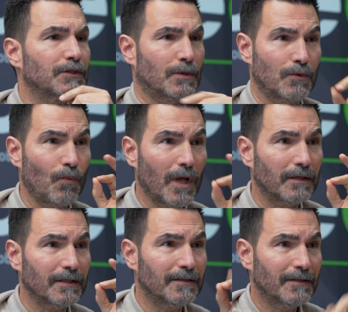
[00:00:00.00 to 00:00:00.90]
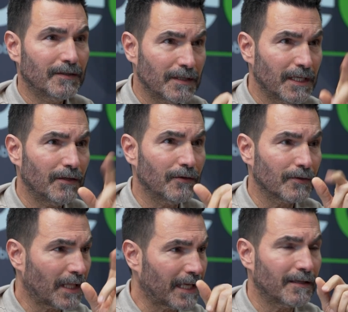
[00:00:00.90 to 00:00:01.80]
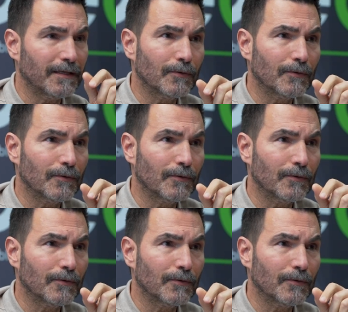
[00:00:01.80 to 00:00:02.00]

So it's welded, either like the